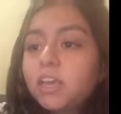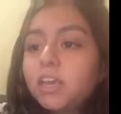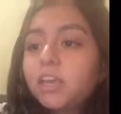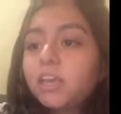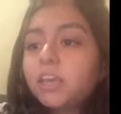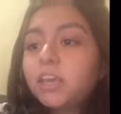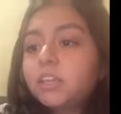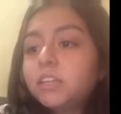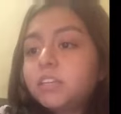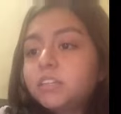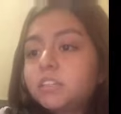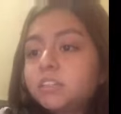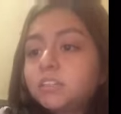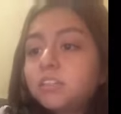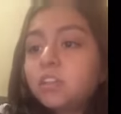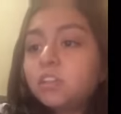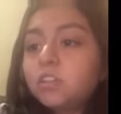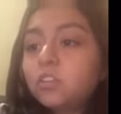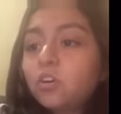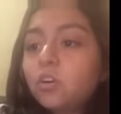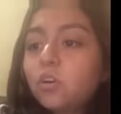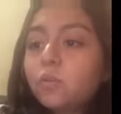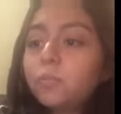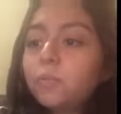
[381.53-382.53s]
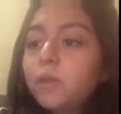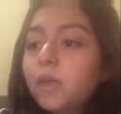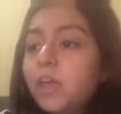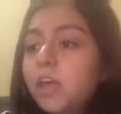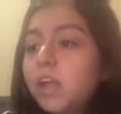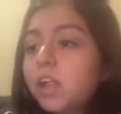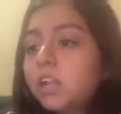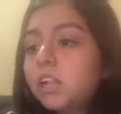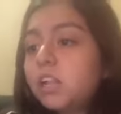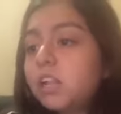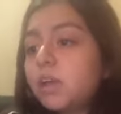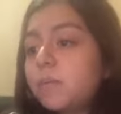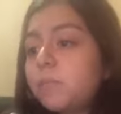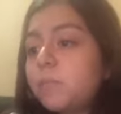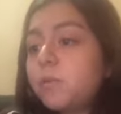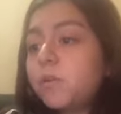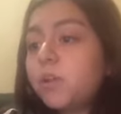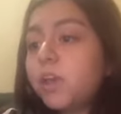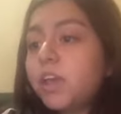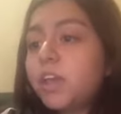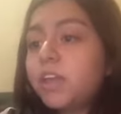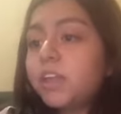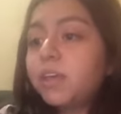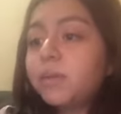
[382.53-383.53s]
It is the norm
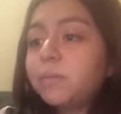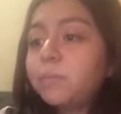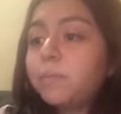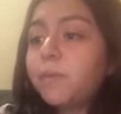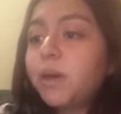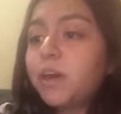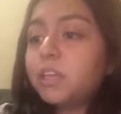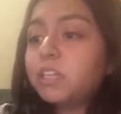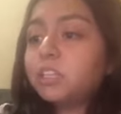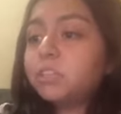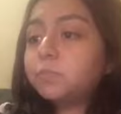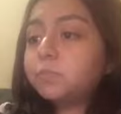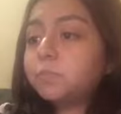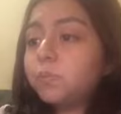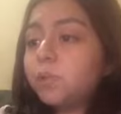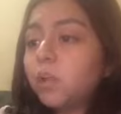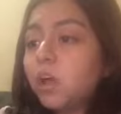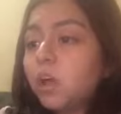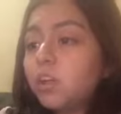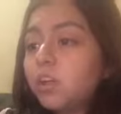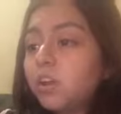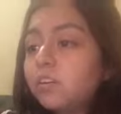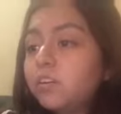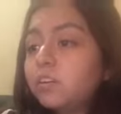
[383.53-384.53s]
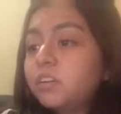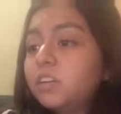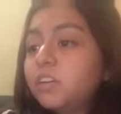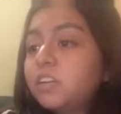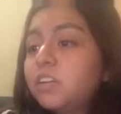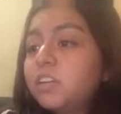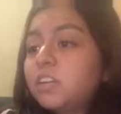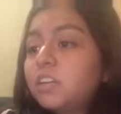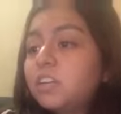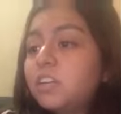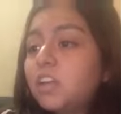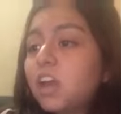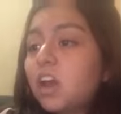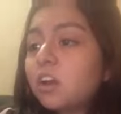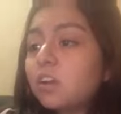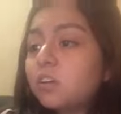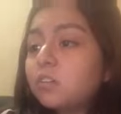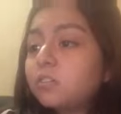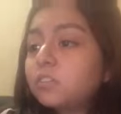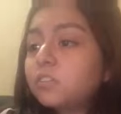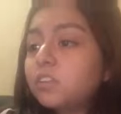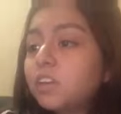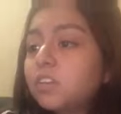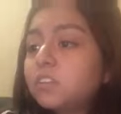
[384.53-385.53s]
elaborated by the employer in
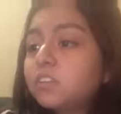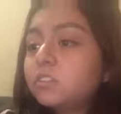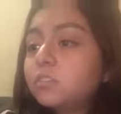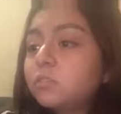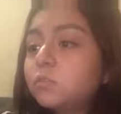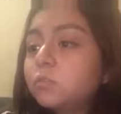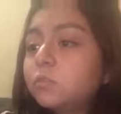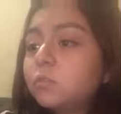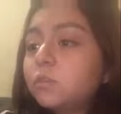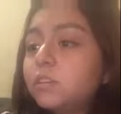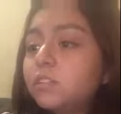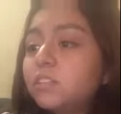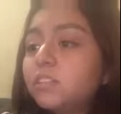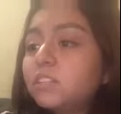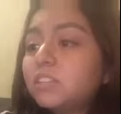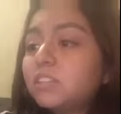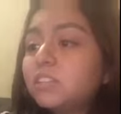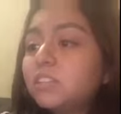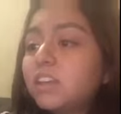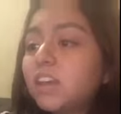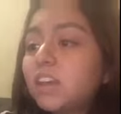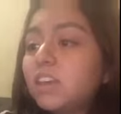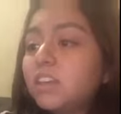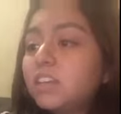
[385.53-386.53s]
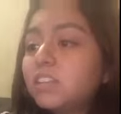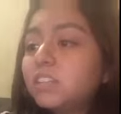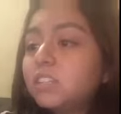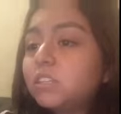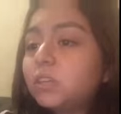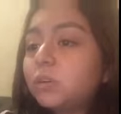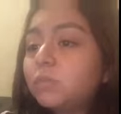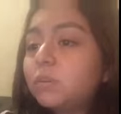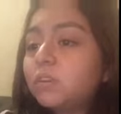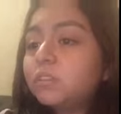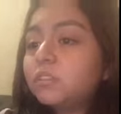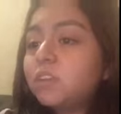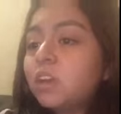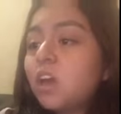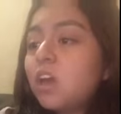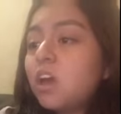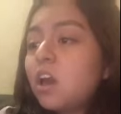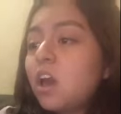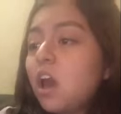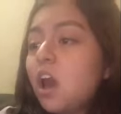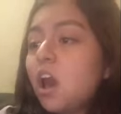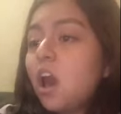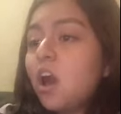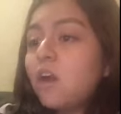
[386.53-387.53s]
accordance with the interests
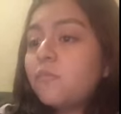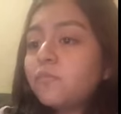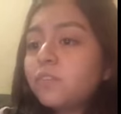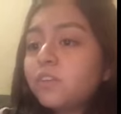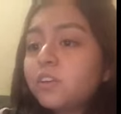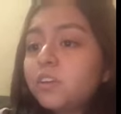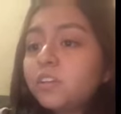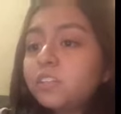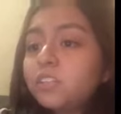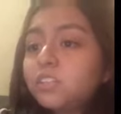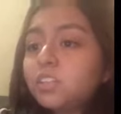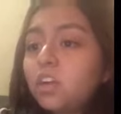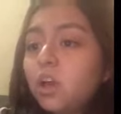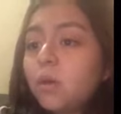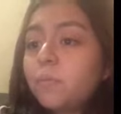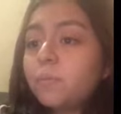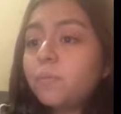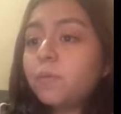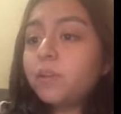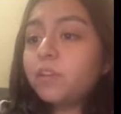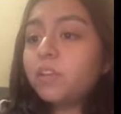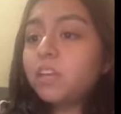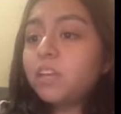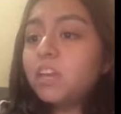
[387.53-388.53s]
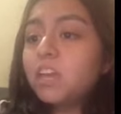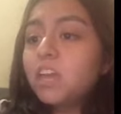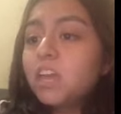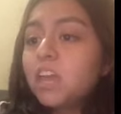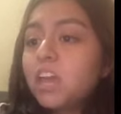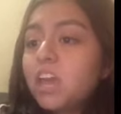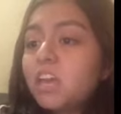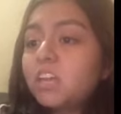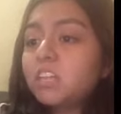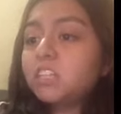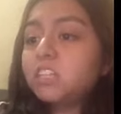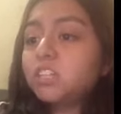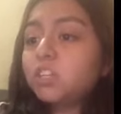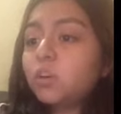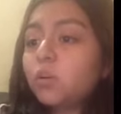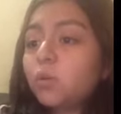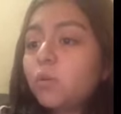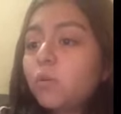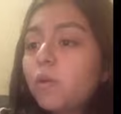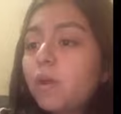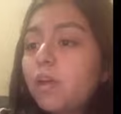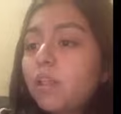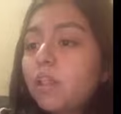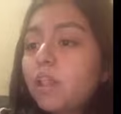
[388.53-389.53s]
of his company and the
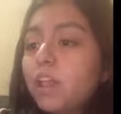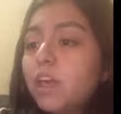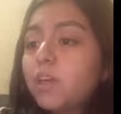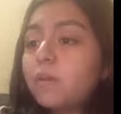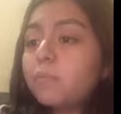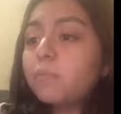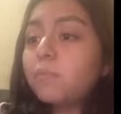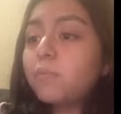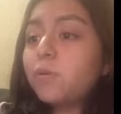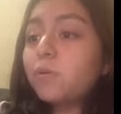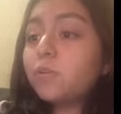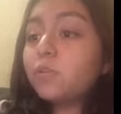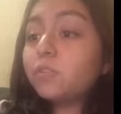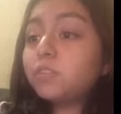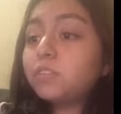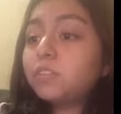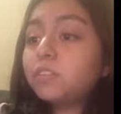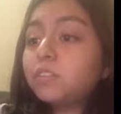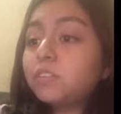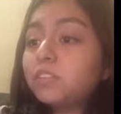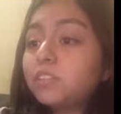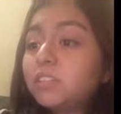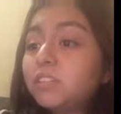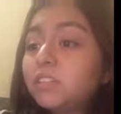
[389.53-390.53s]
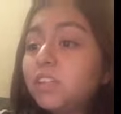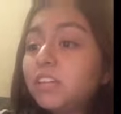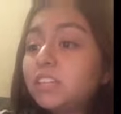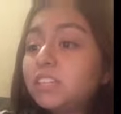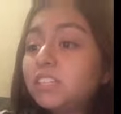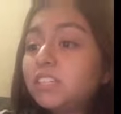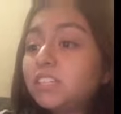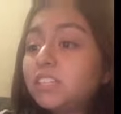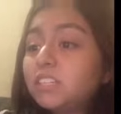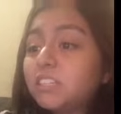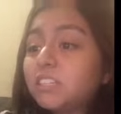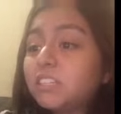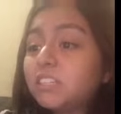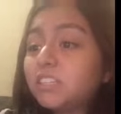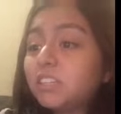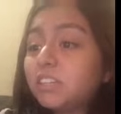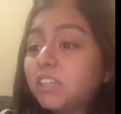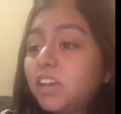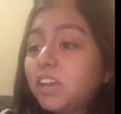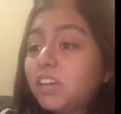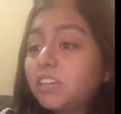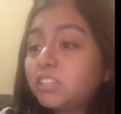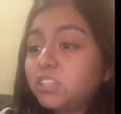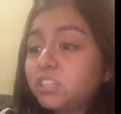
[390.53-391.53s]
current labor
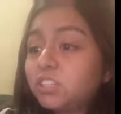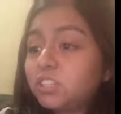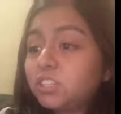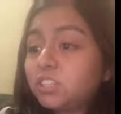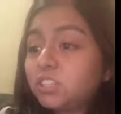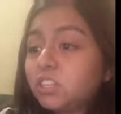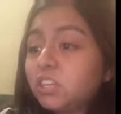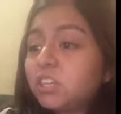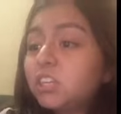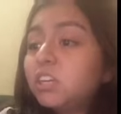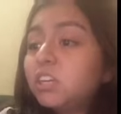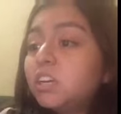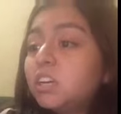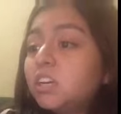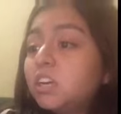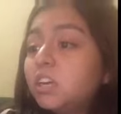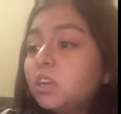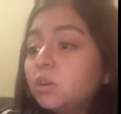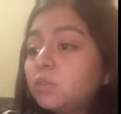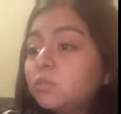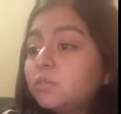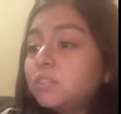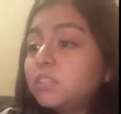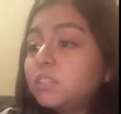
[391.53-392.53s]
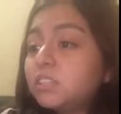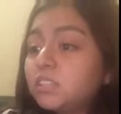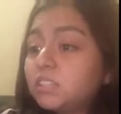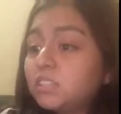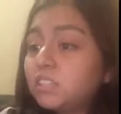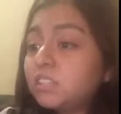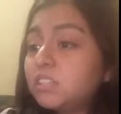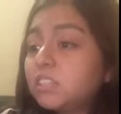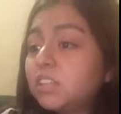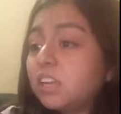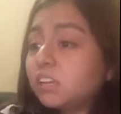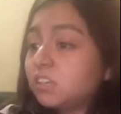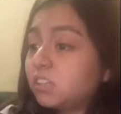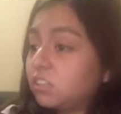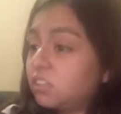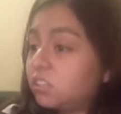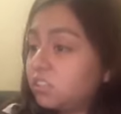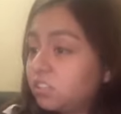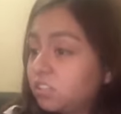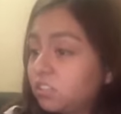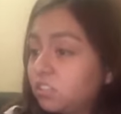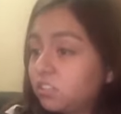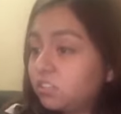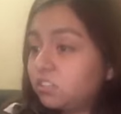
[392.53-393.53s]
legislation, in which the
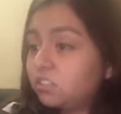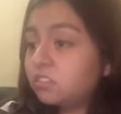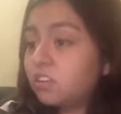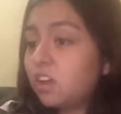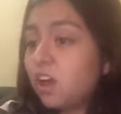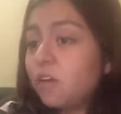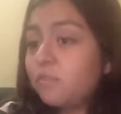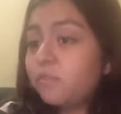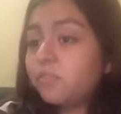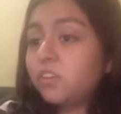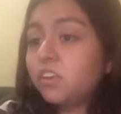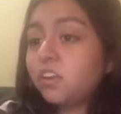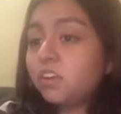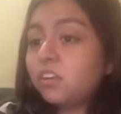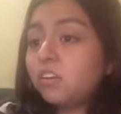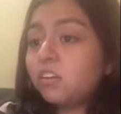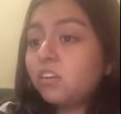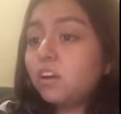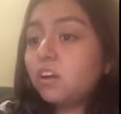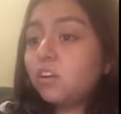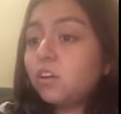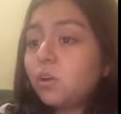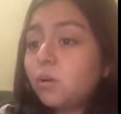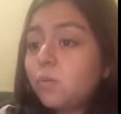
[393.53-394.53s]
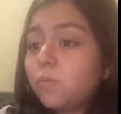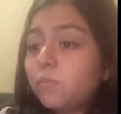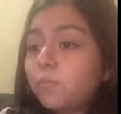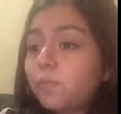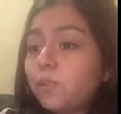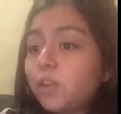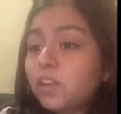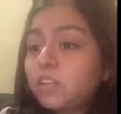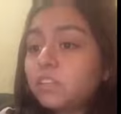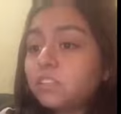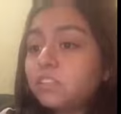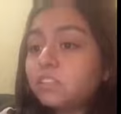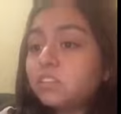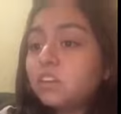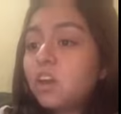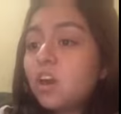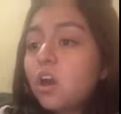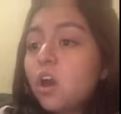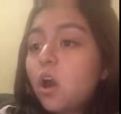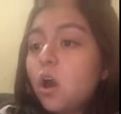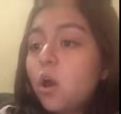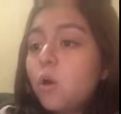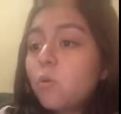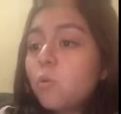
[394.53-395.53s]
conditions of general complaints
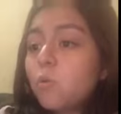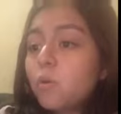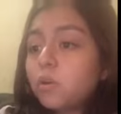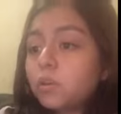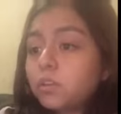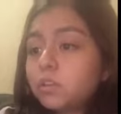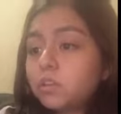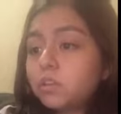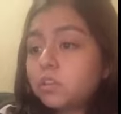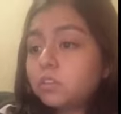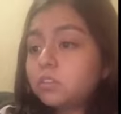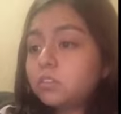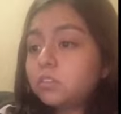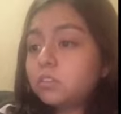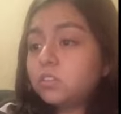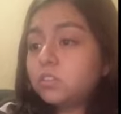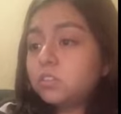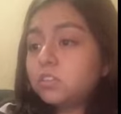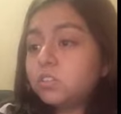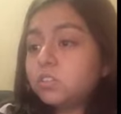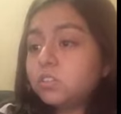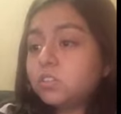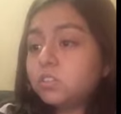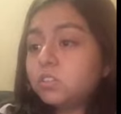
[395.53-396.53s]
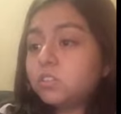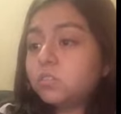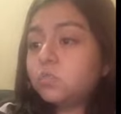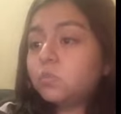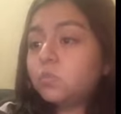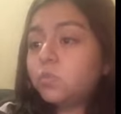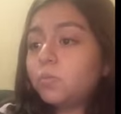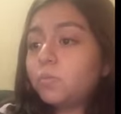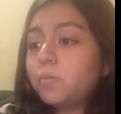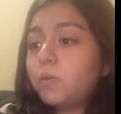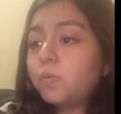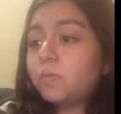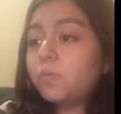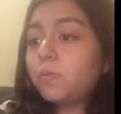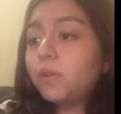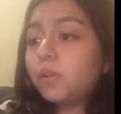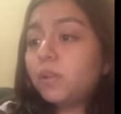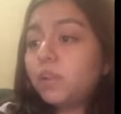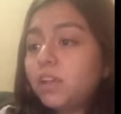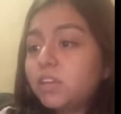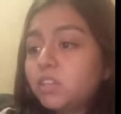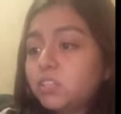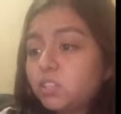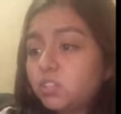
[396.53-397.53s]
on working conditions, human
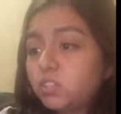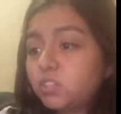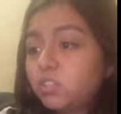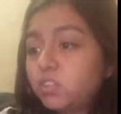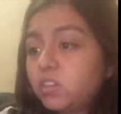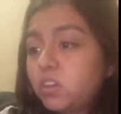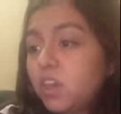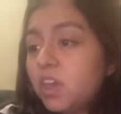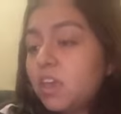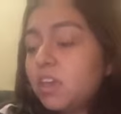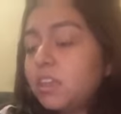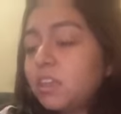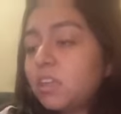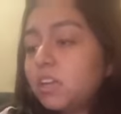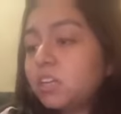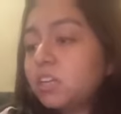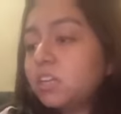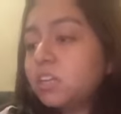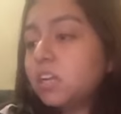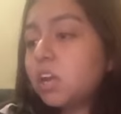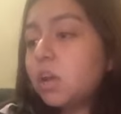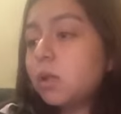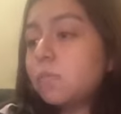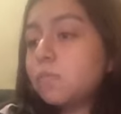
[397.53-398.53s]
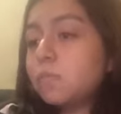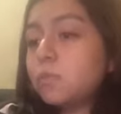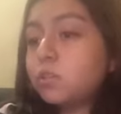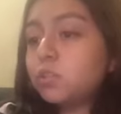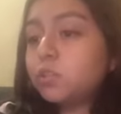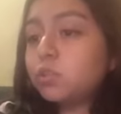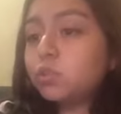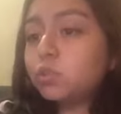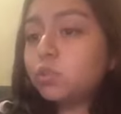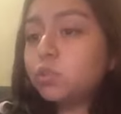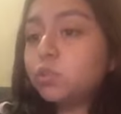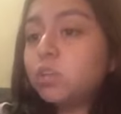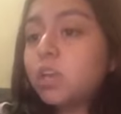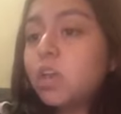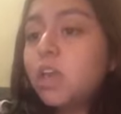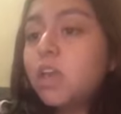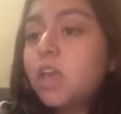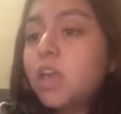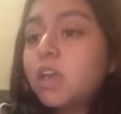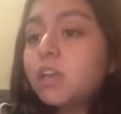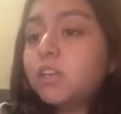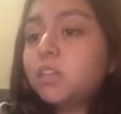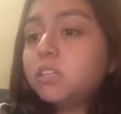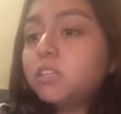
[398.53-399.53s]
relations, technical measures,
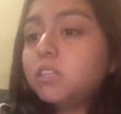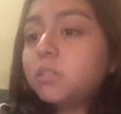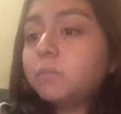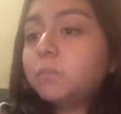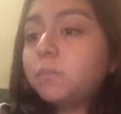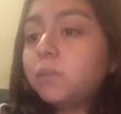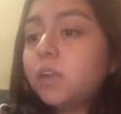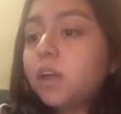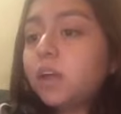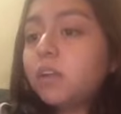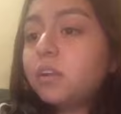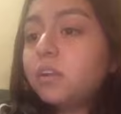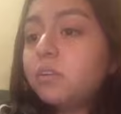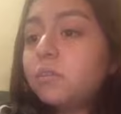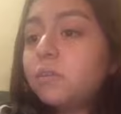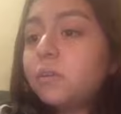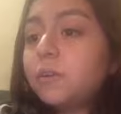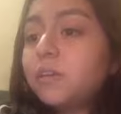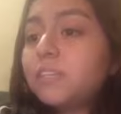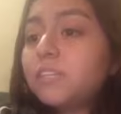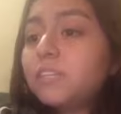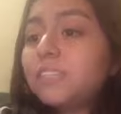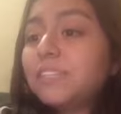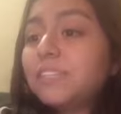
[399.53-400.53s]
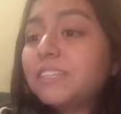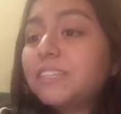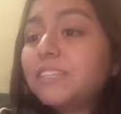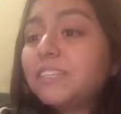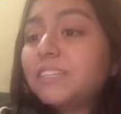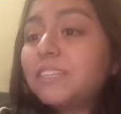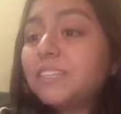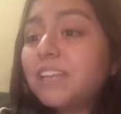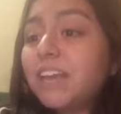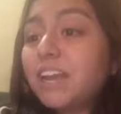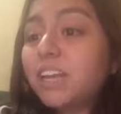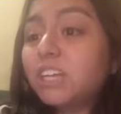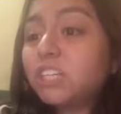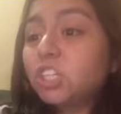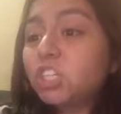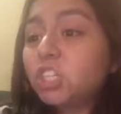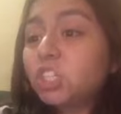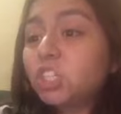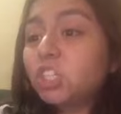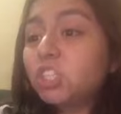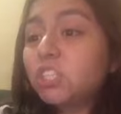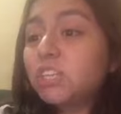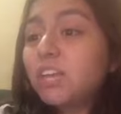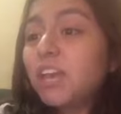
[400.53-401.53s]
and disciplinary
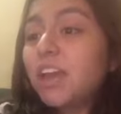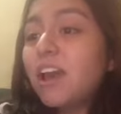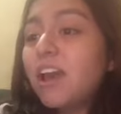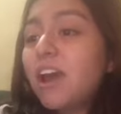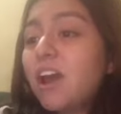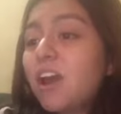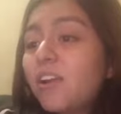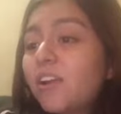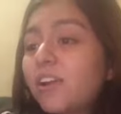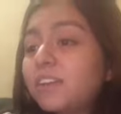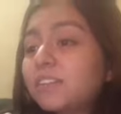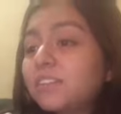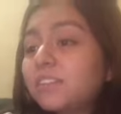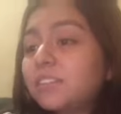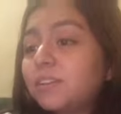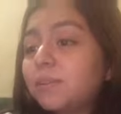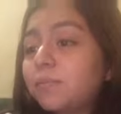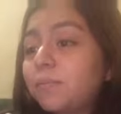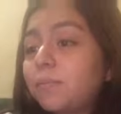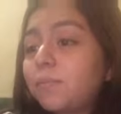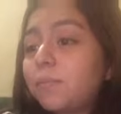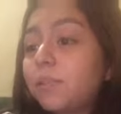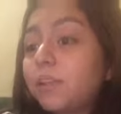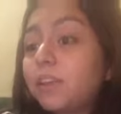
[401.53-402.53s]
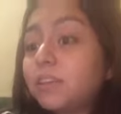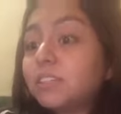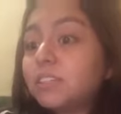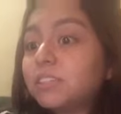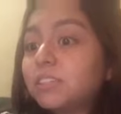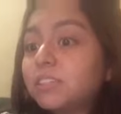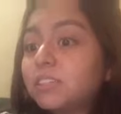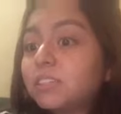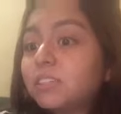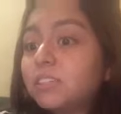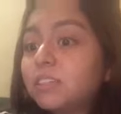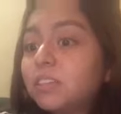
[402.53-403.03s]
sections are established.